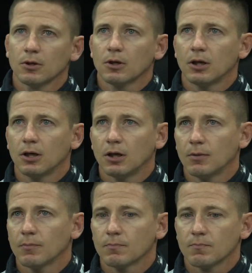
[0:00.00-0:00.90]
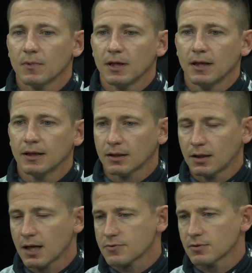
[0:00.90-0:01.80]
in the
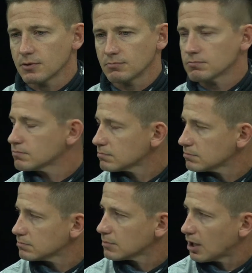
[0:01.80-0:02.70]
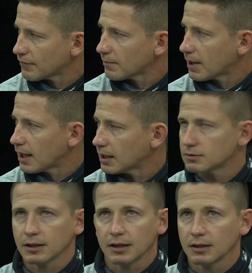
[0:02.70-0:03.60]
classroom, off the mat,
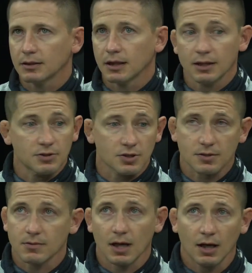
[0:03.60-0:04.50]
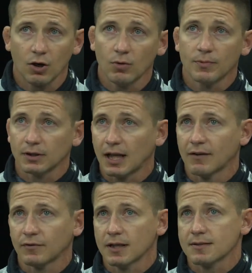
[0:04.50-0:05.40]
and just I hope the
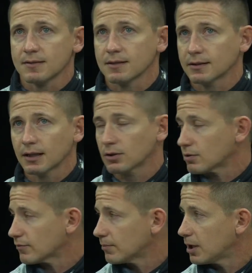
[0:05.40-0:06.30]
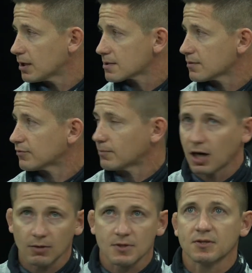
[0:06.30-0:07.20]
life lessons that they learn from us and from
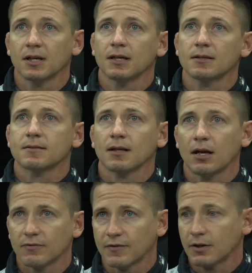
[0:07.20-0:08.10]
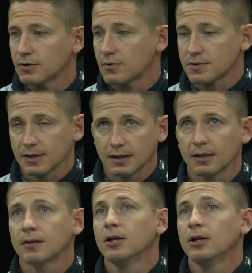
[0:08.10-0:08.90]
our mistakes and our failures, and then